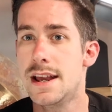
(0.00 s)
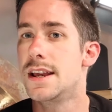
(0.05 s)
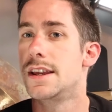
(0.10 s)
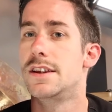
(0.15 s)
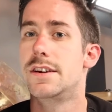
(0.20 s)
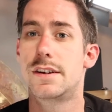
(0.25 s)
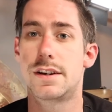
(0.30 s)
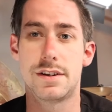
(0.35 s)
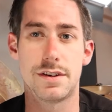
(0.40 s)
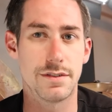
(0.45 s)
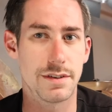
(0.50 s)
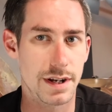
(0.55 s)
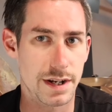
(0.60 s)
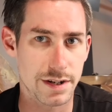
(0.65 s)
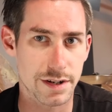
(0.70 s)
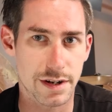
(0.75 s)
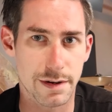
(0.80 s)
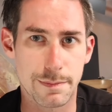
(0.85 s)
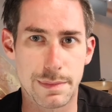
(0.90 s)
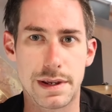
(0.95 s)
You can do it on
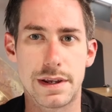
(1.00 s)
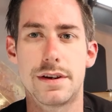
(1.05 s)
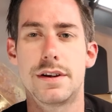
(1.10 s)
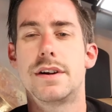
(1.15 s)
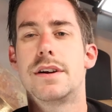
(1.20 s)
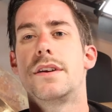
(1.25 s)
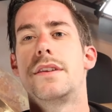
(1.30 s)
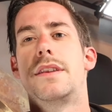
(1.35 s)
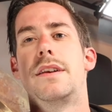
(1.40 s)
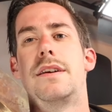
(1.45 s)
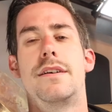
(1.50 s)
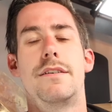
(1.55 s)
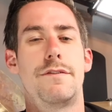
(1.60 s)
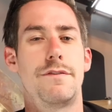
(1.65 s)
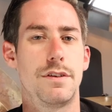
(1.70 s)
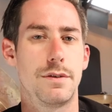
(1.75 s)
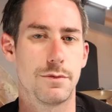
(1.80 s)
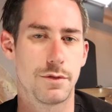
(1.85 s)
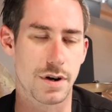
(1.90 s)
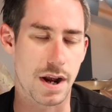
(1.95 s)
your computer. There are a
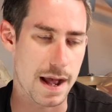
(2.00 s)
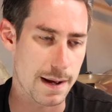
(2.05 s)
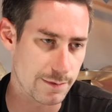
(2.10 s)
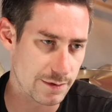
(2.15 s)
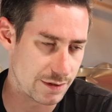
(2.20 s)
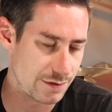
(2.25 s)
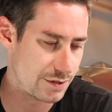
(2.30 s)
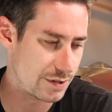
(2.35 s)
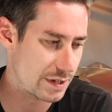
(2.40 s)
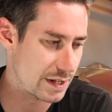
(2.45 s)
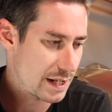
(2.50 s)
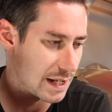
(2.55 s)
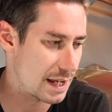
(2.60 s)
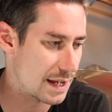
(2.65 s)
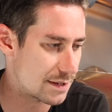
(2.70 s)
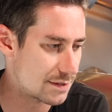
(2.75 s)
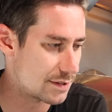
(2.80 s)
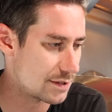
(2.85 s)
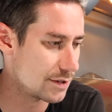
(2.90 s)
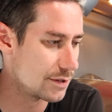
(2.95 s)
few more options you can
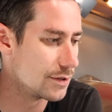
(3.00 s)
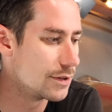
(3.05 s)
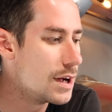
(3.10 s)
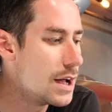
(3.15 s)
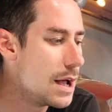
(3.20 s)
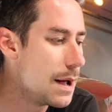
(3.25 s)
get to,